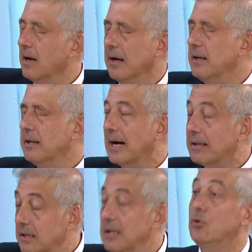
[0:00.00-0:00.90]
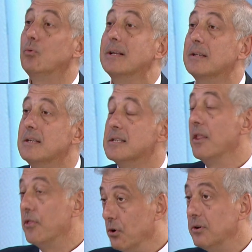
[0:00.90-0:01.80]
in 1920s and
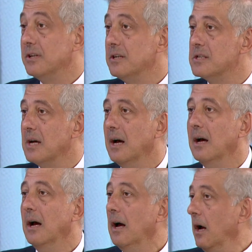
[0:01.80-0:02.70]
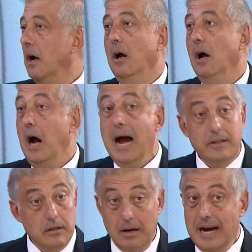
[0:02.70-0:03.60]
30s had its roots in the 1850s.
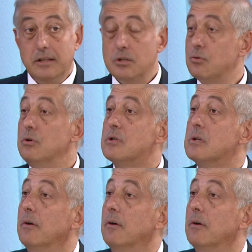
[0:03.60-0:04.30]
Had, had its roots.